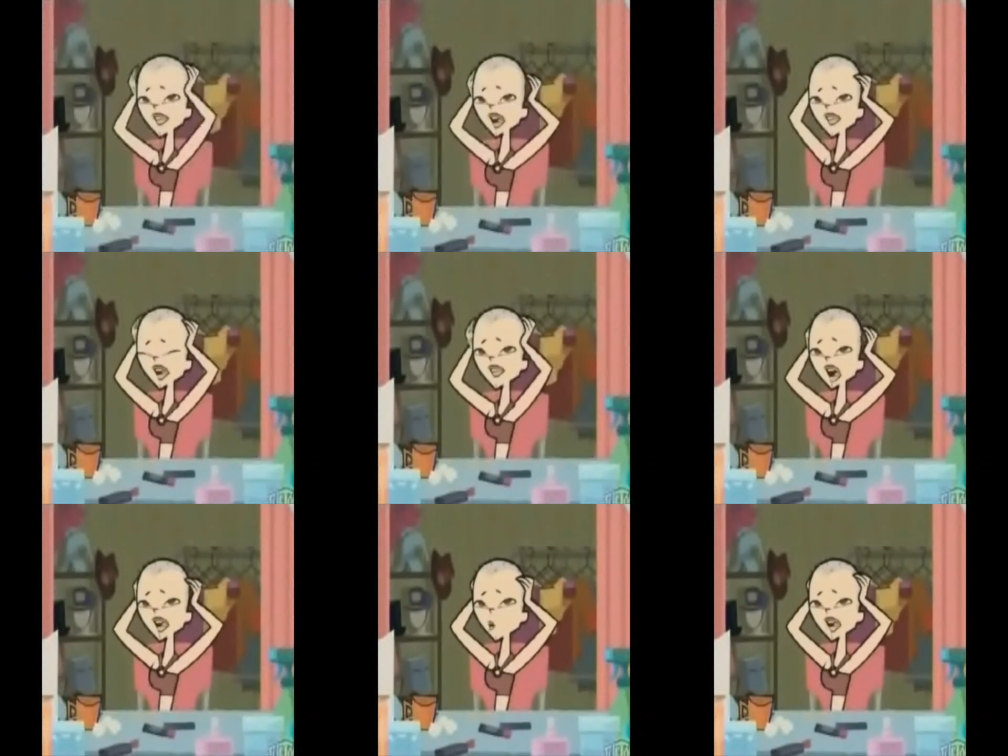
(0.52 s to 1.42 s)
since my
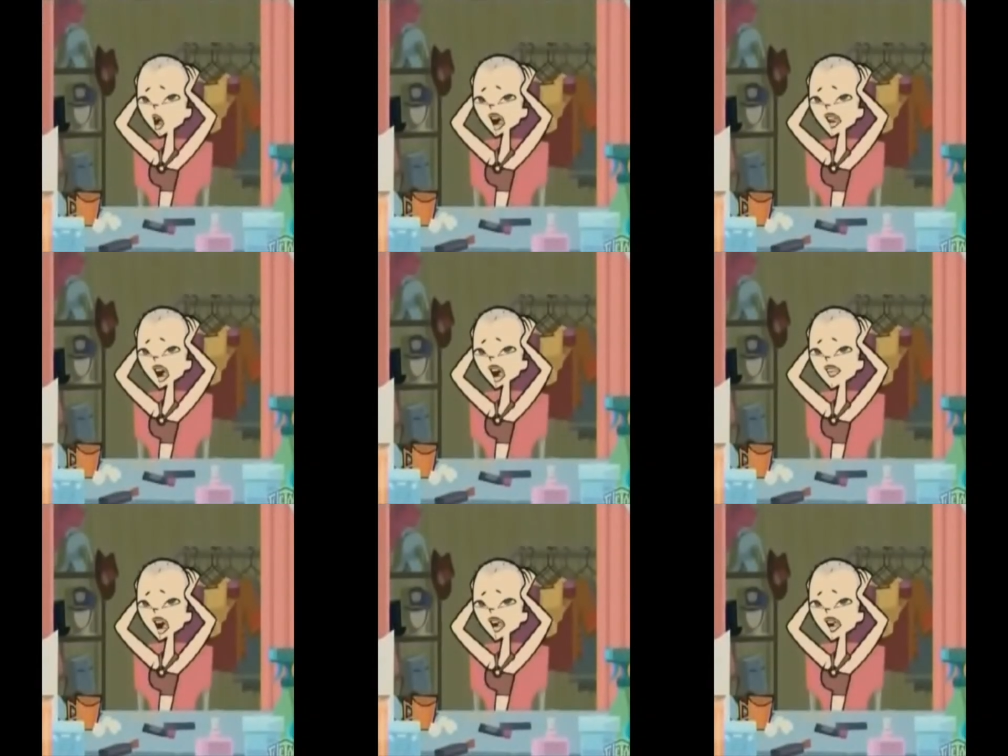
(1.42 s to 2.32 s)
head was shaved
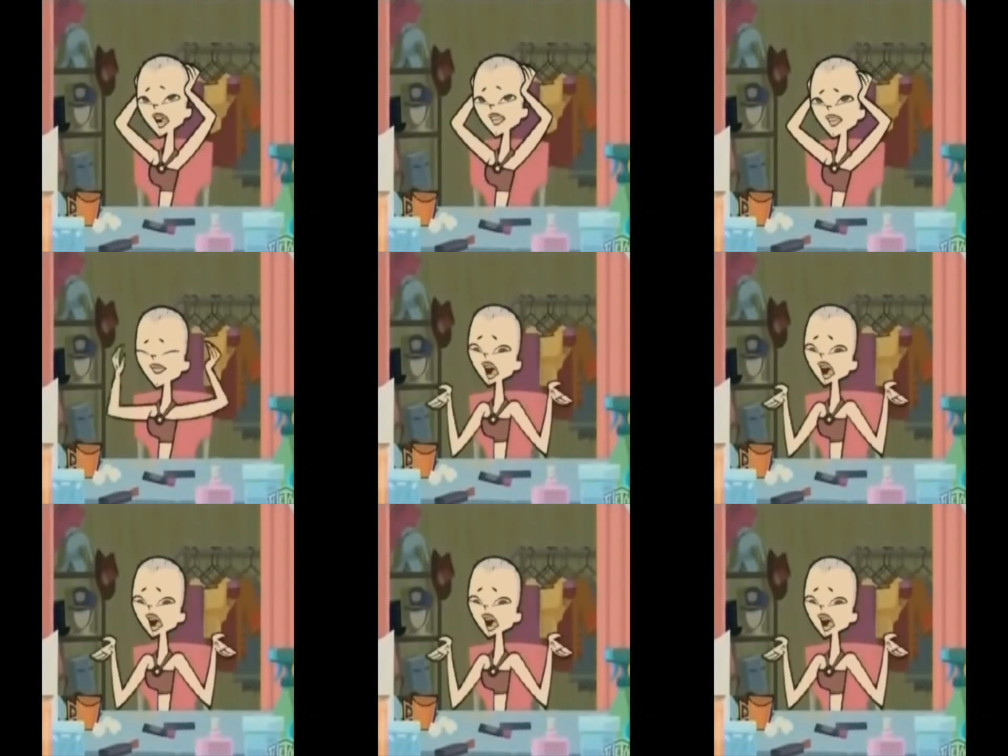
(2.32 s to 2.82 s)
last season,